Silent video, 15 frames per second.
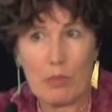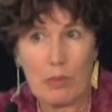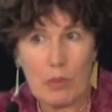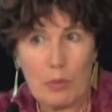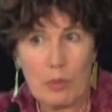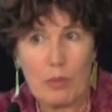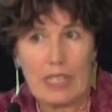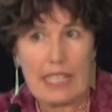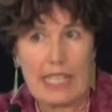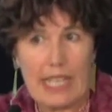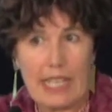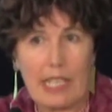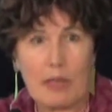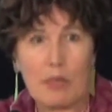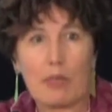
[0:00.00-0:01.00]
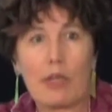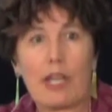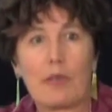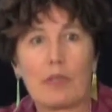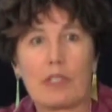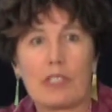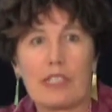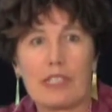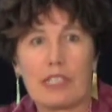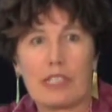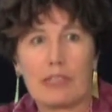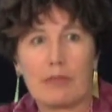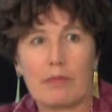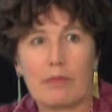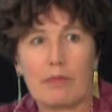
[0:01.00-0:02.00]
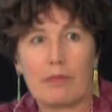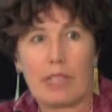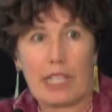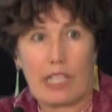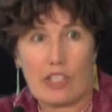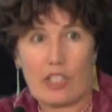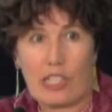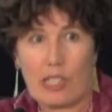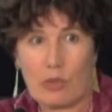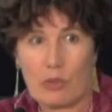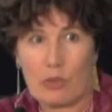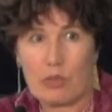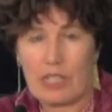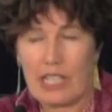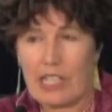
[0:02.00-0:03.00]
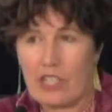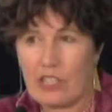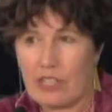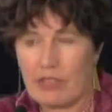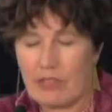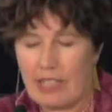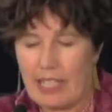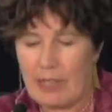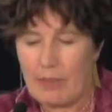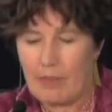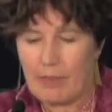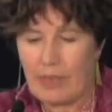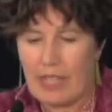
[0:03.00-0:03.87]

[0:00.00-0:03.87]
probably taking PrEP at the time they actually caught H I V.